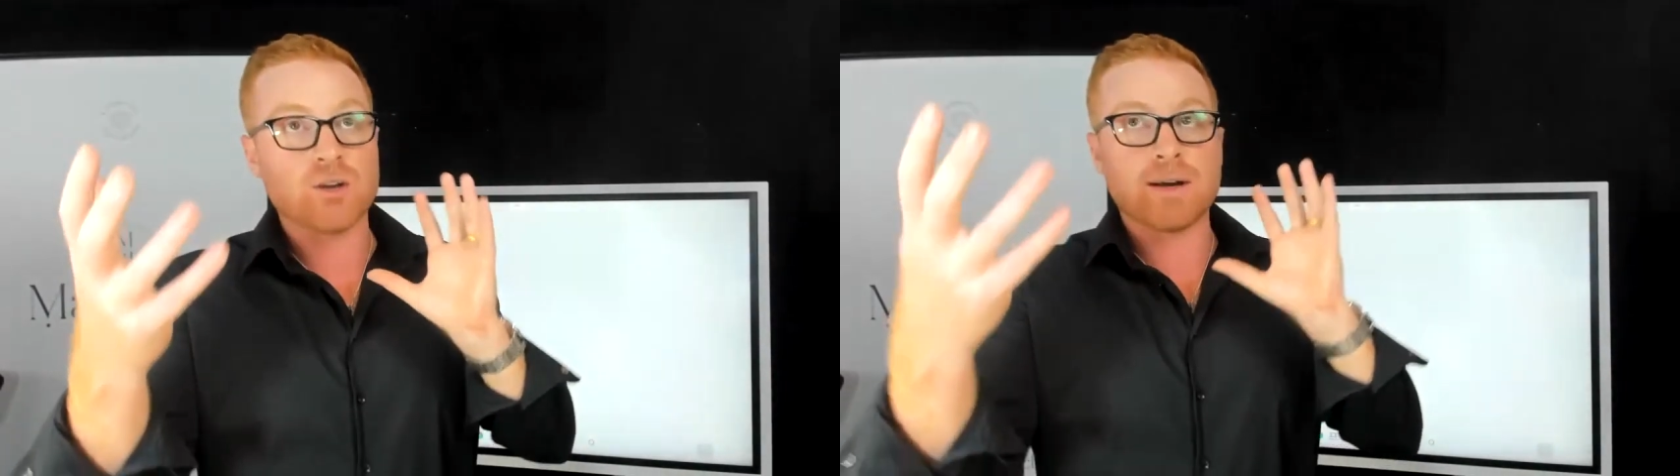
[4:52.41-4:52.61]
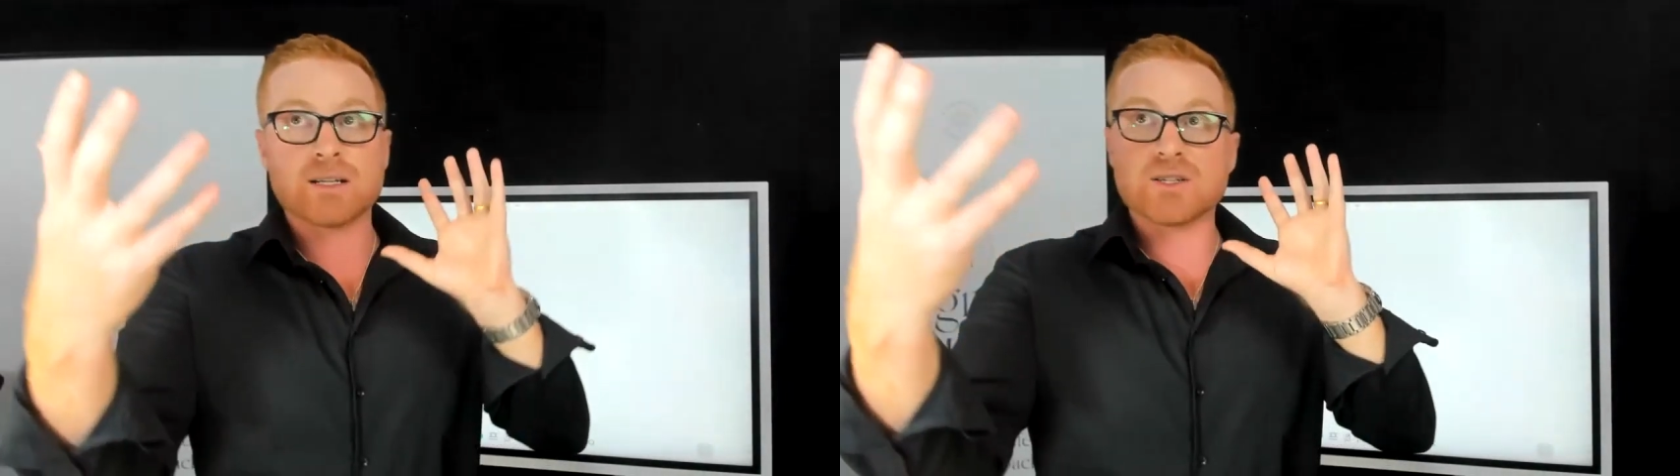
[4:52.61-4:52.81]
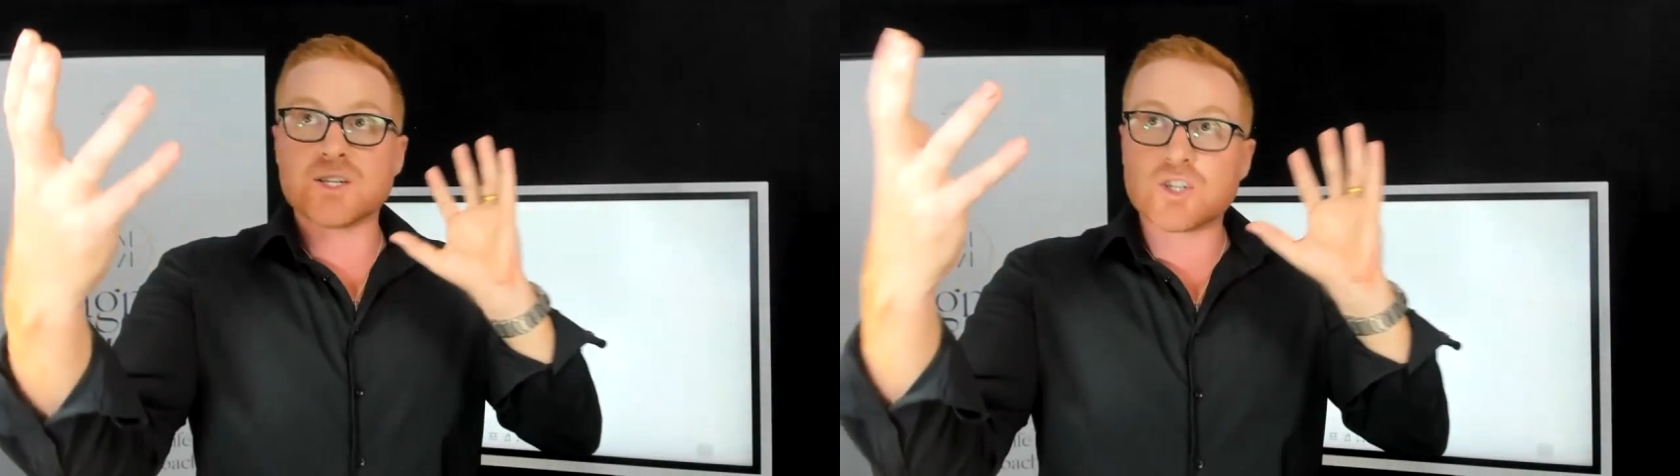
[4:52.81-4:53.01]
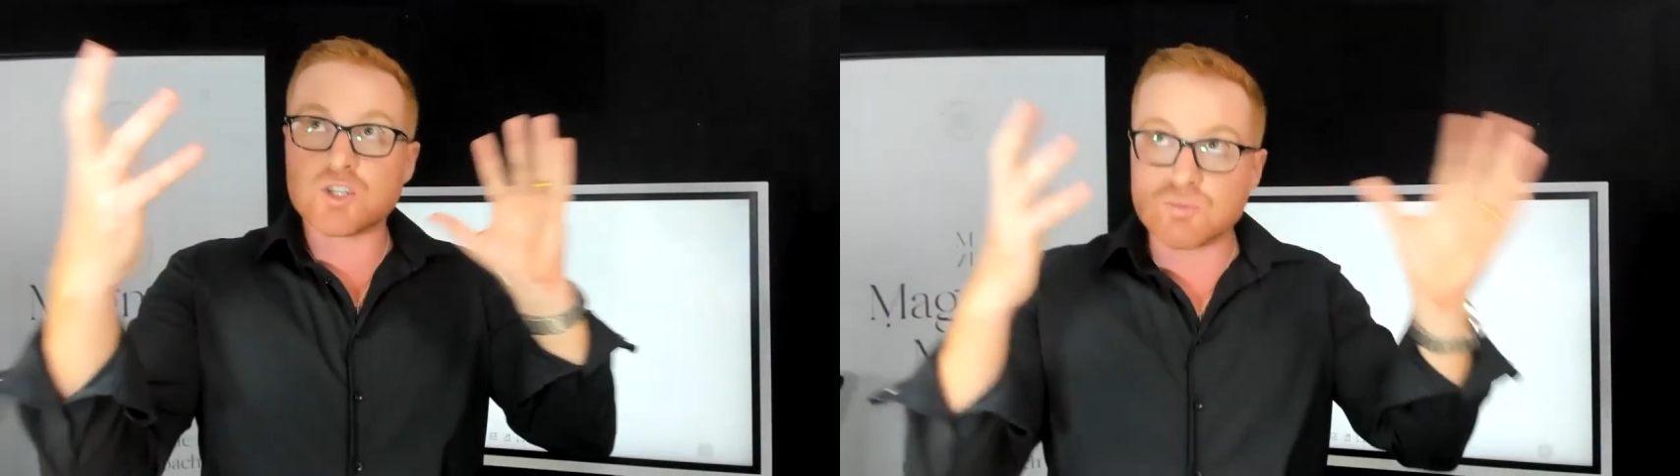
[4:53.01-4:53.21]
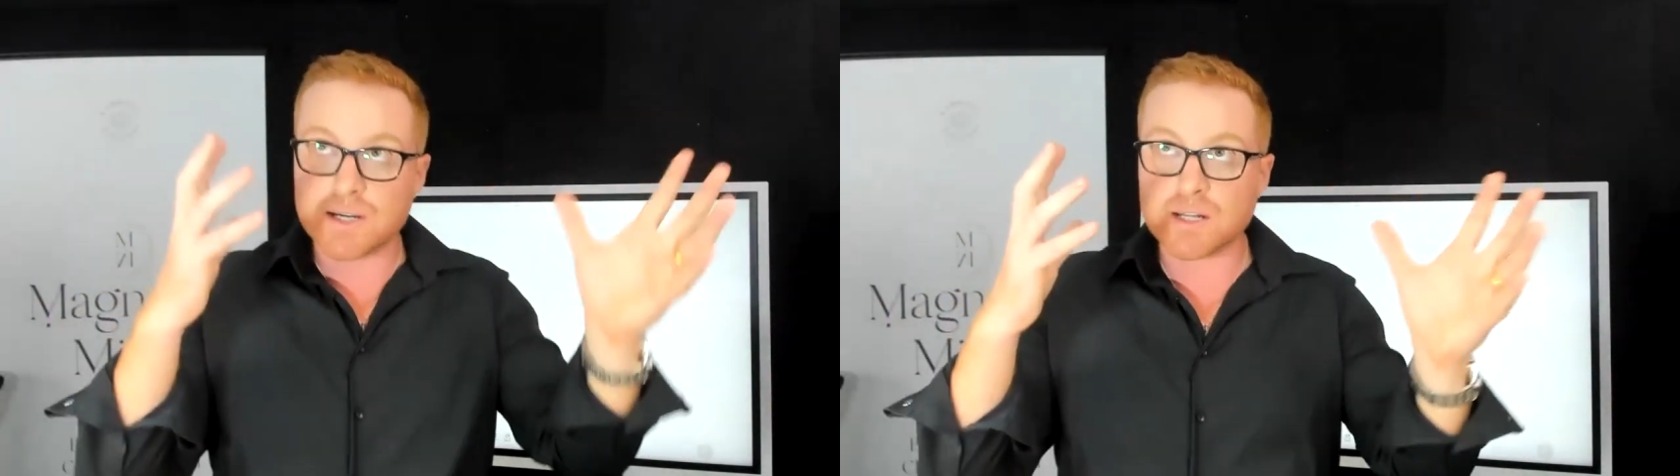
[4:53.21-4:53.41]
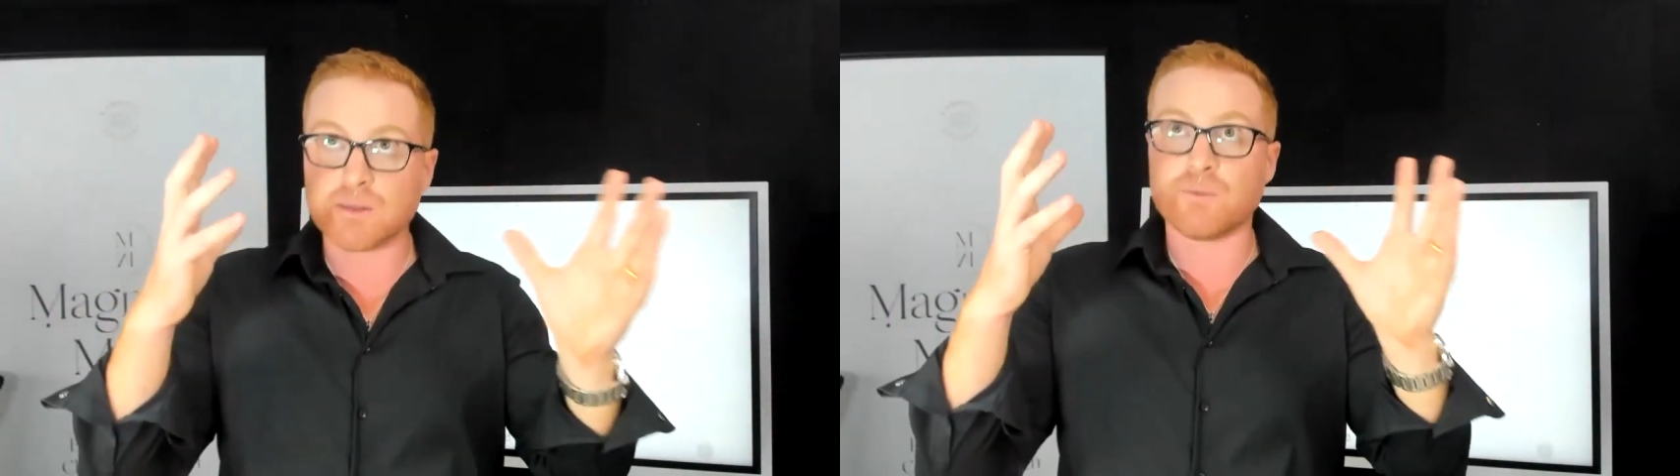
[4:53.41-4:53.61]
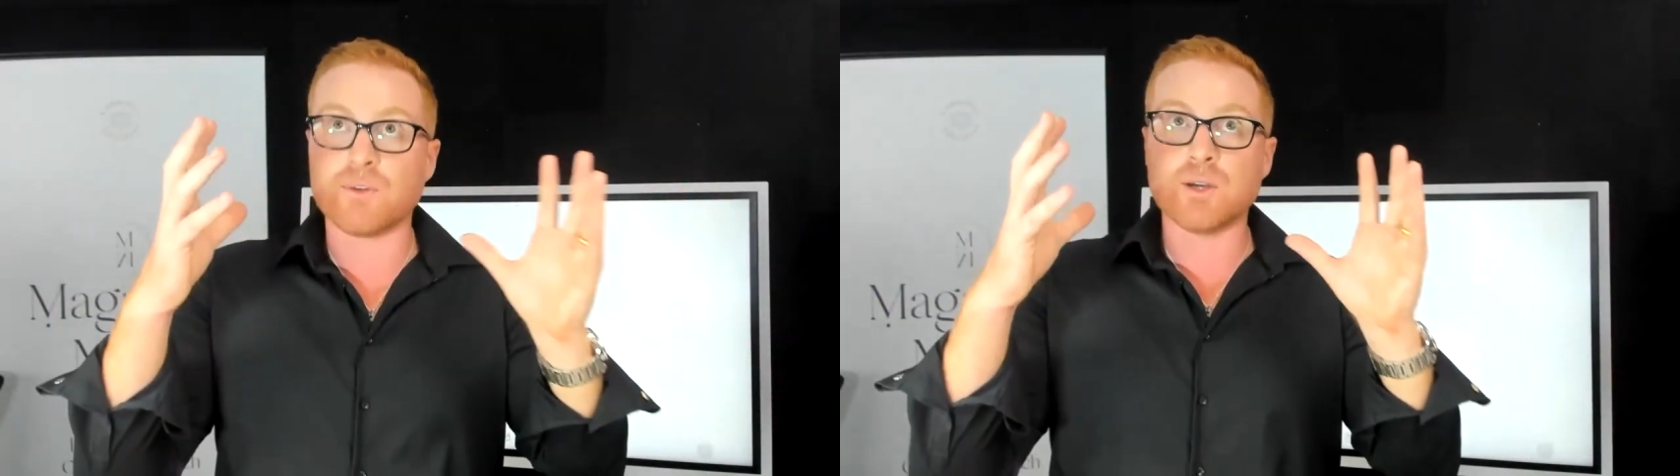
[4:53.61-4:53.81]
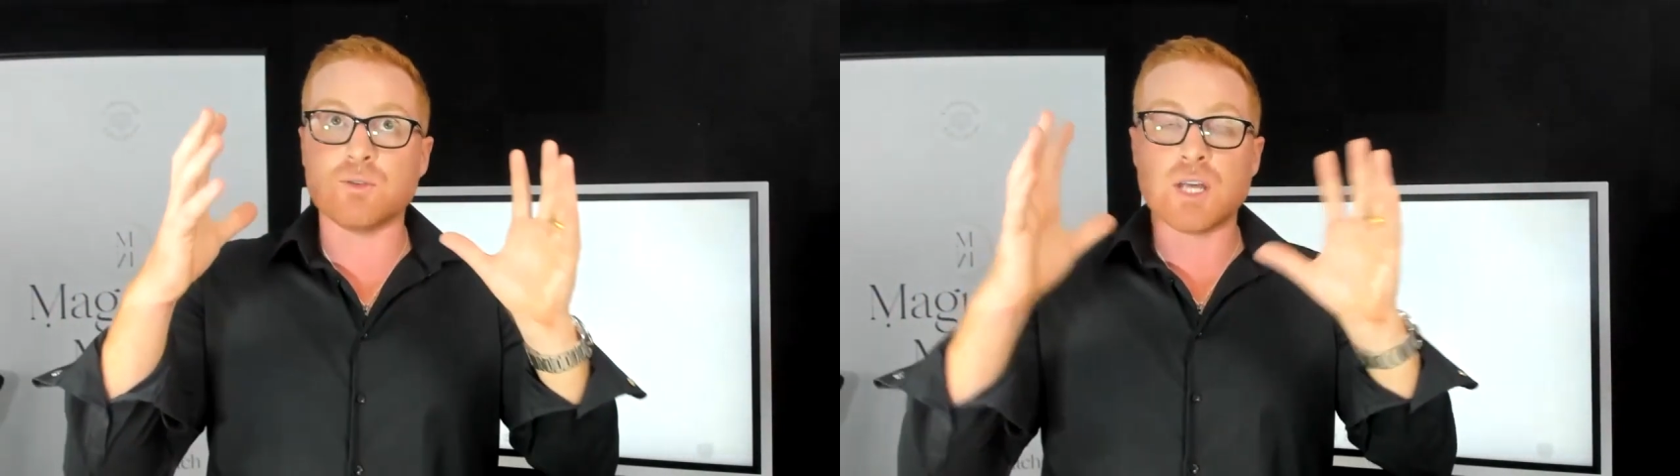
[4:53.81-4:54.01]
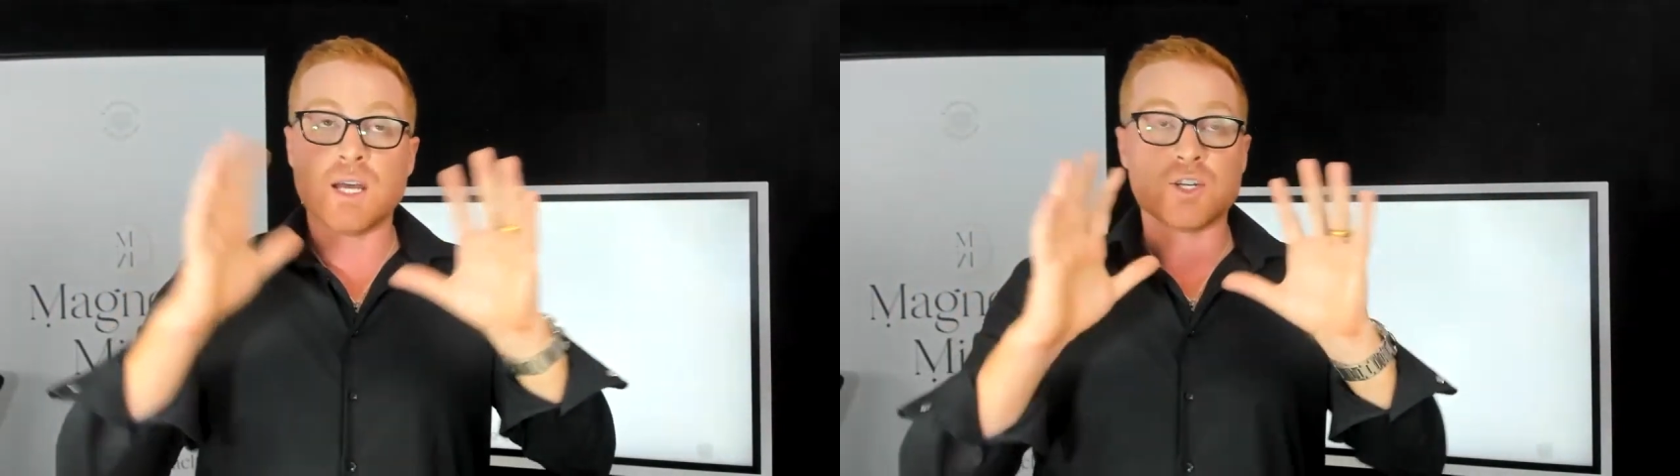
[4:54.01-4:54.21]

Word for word: correct decisions, reading the field.